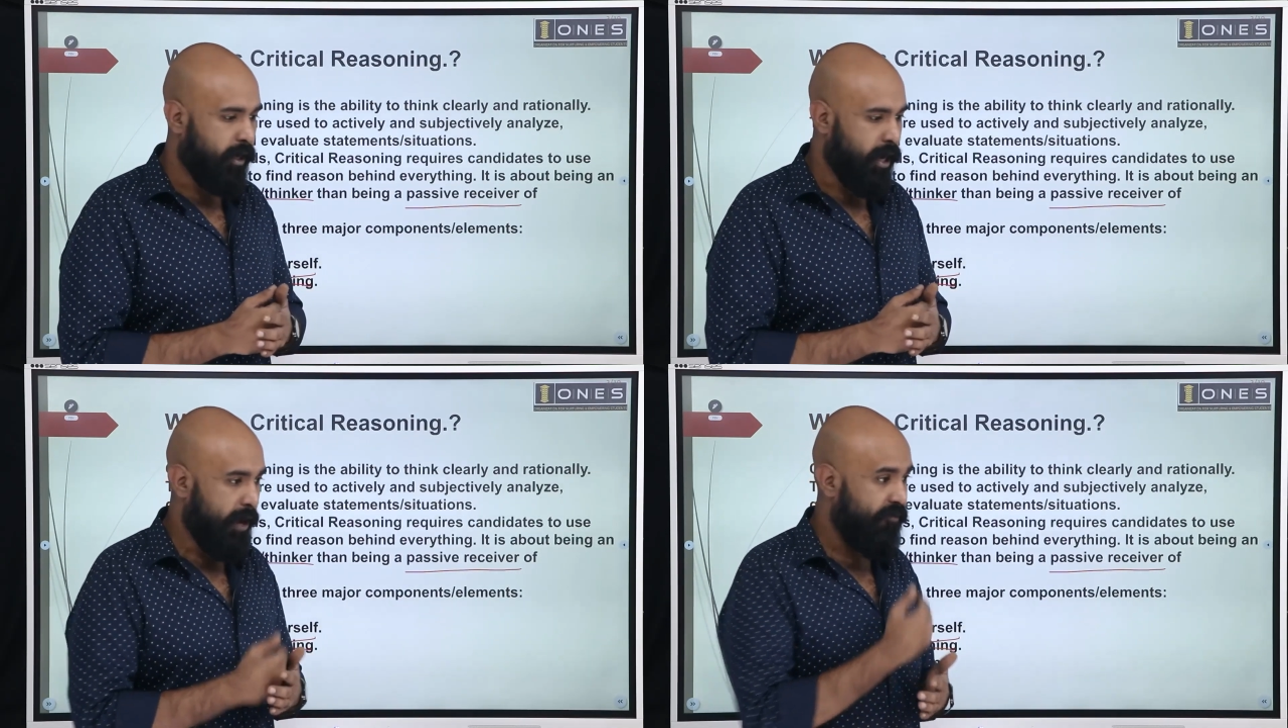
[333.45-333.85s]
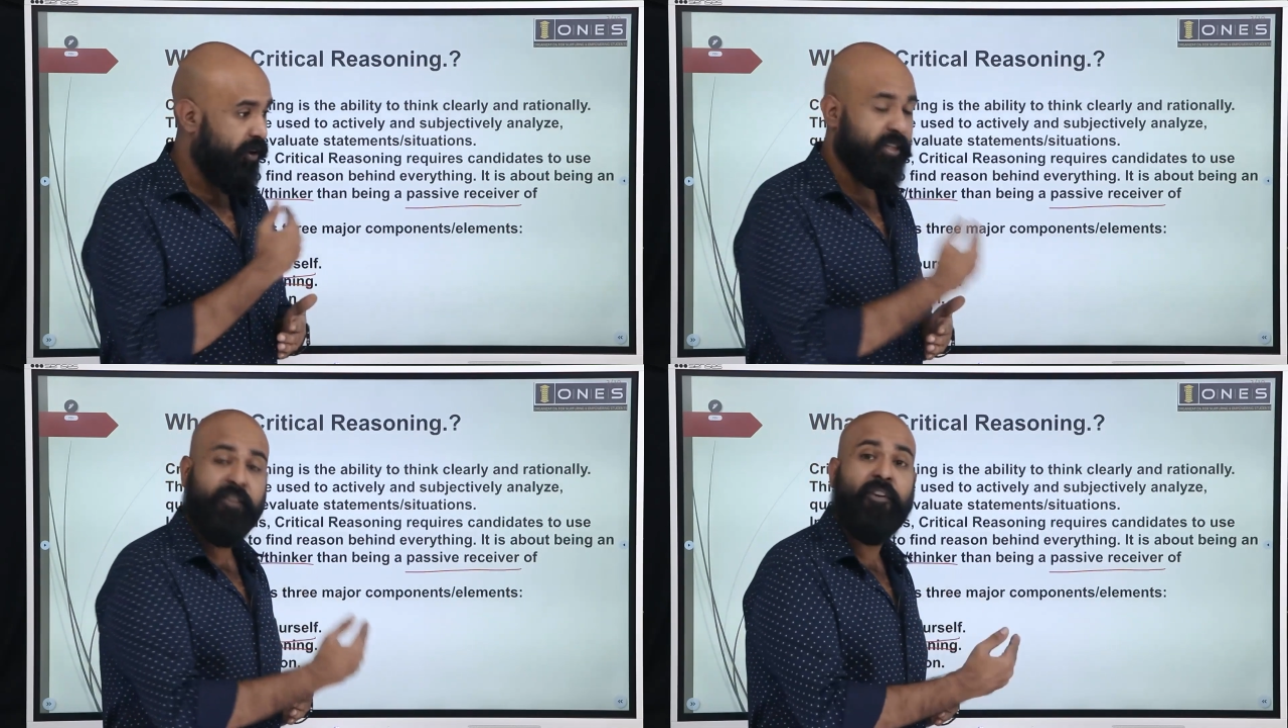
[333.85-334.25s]
I'm
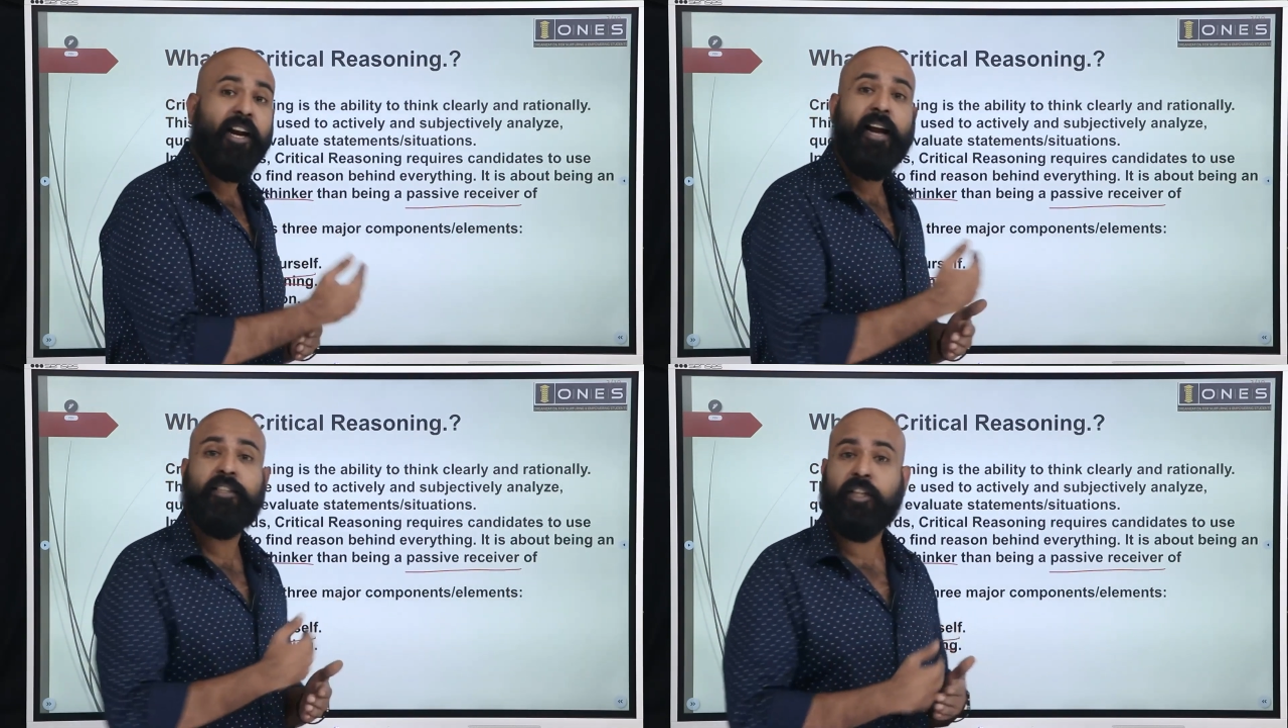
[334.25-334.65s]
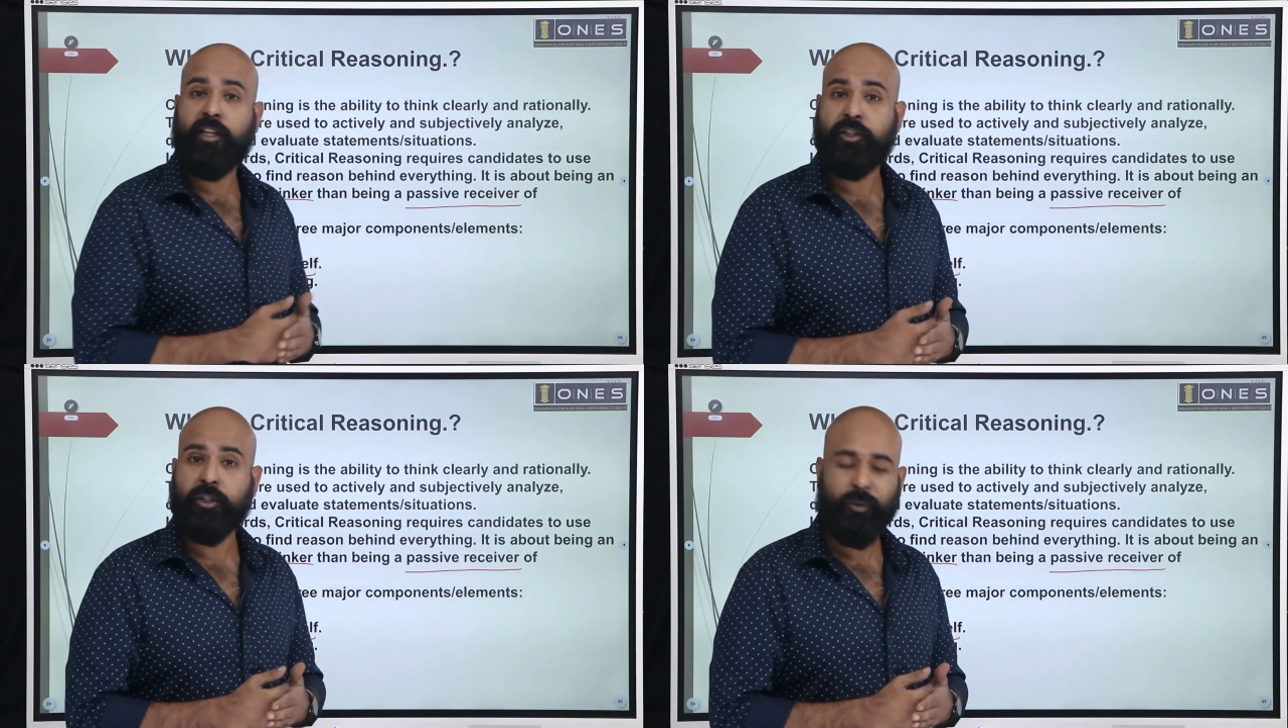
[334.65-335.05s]
facing financial
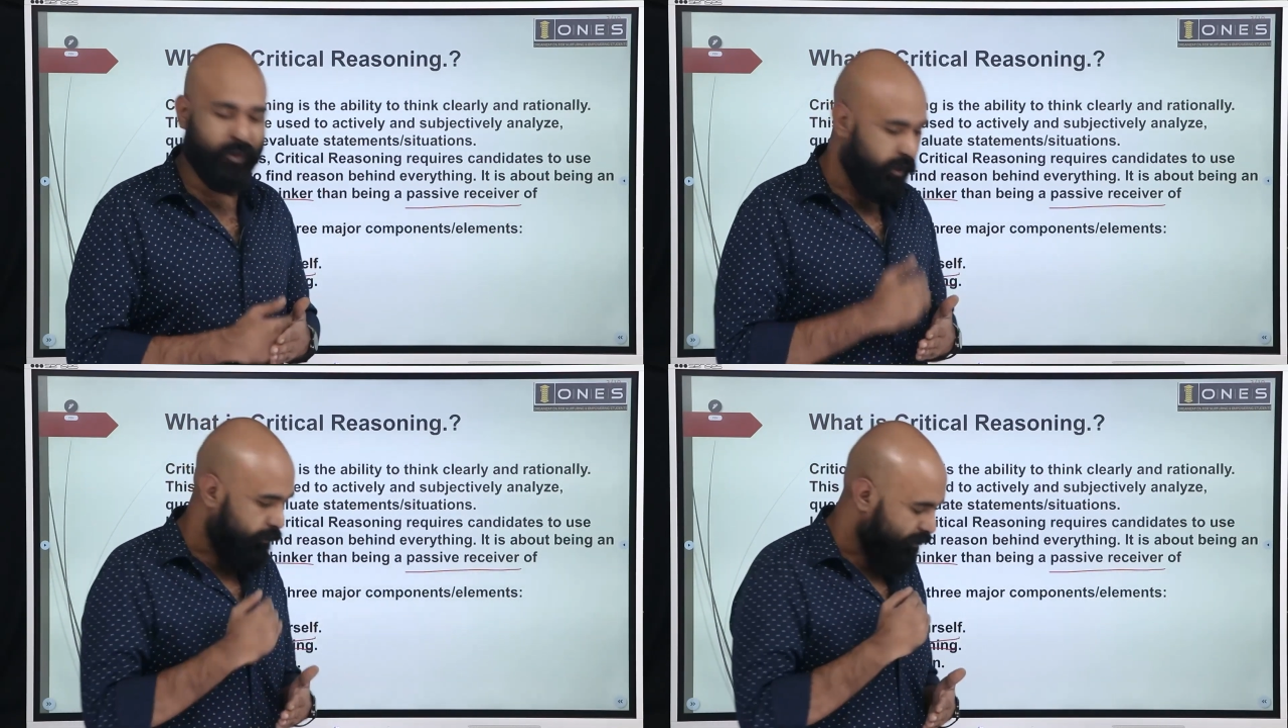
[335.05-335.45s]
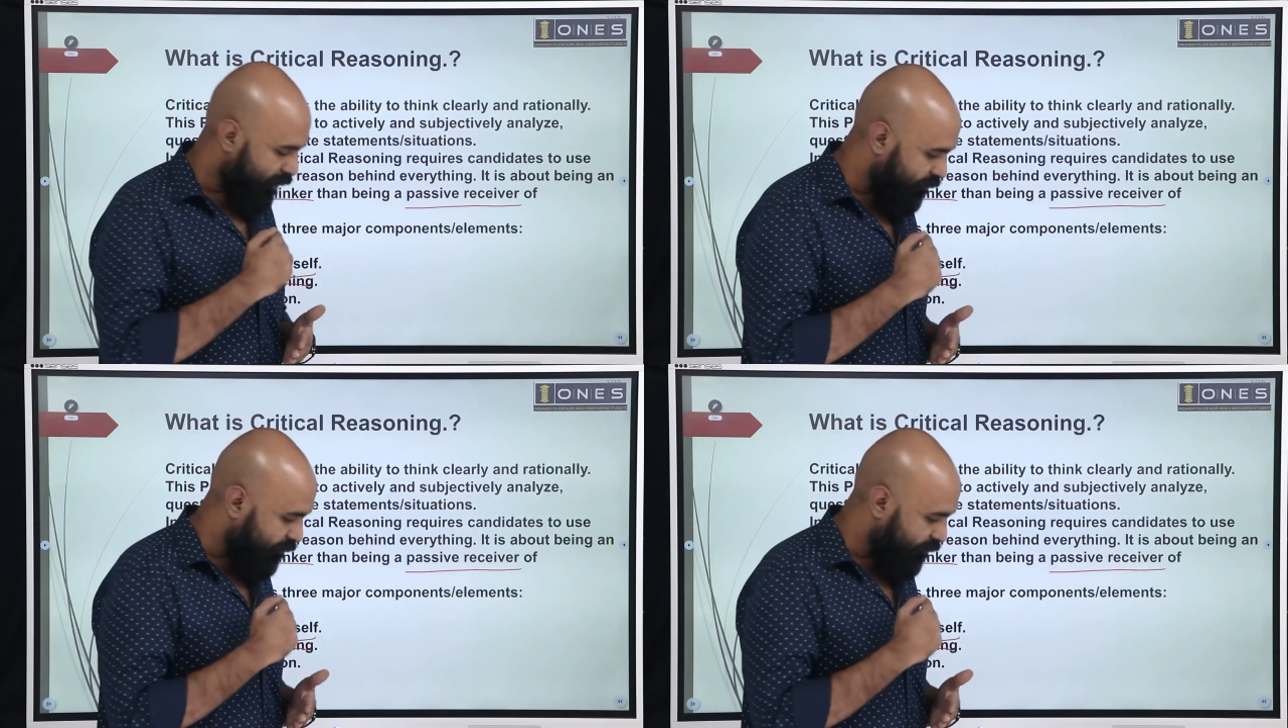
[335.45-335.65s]
issues. I'm